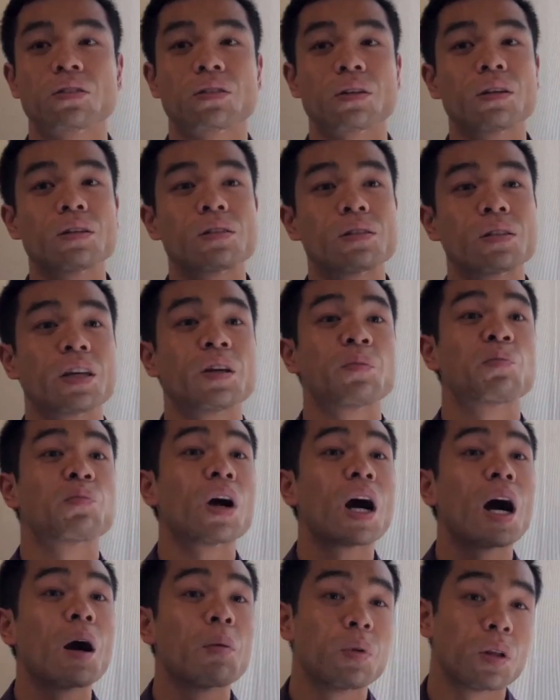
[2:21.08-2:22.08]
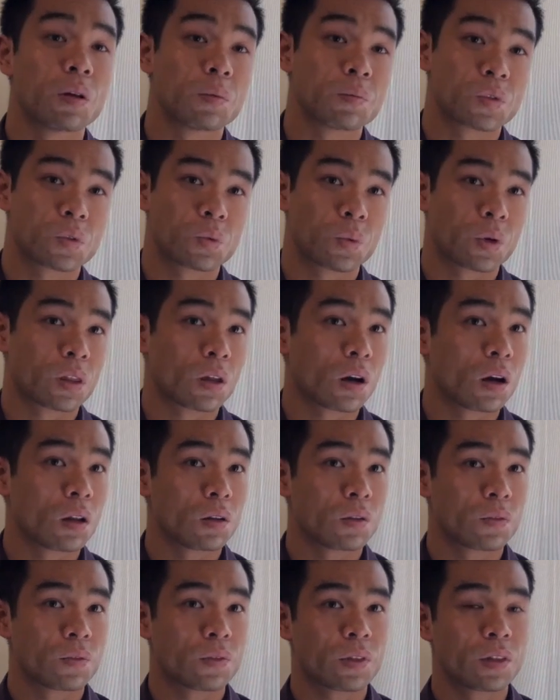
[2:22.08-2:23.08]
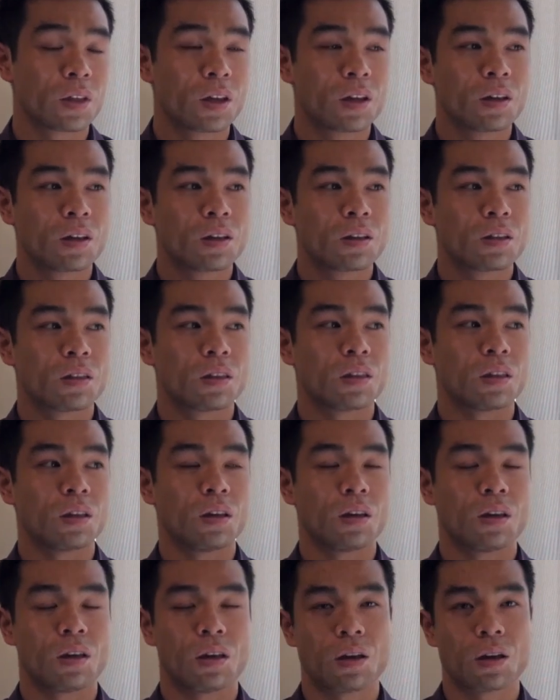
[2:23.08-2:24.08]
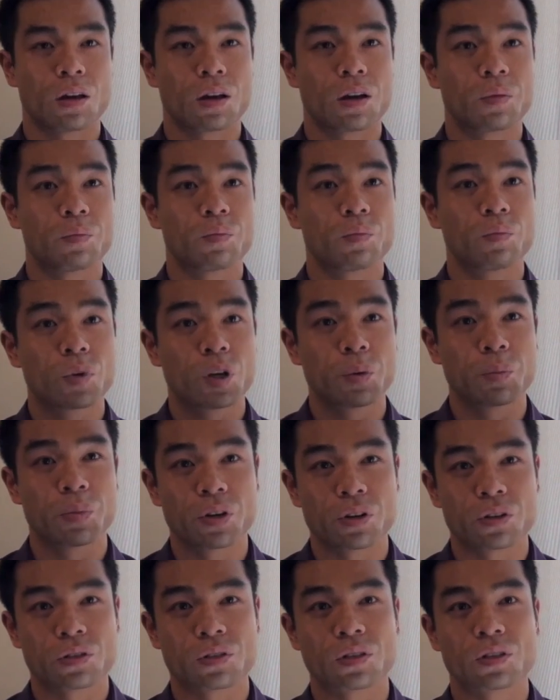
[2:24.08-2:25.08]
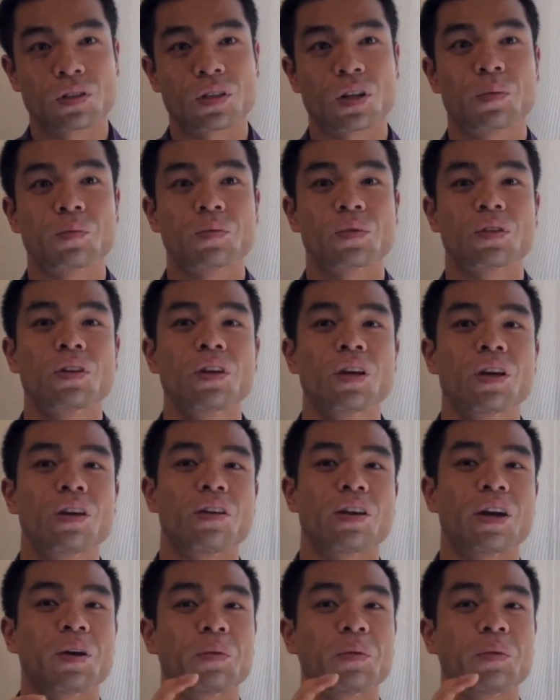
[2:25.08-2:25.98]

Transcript: started seeing problems with all of the um, computer systems. You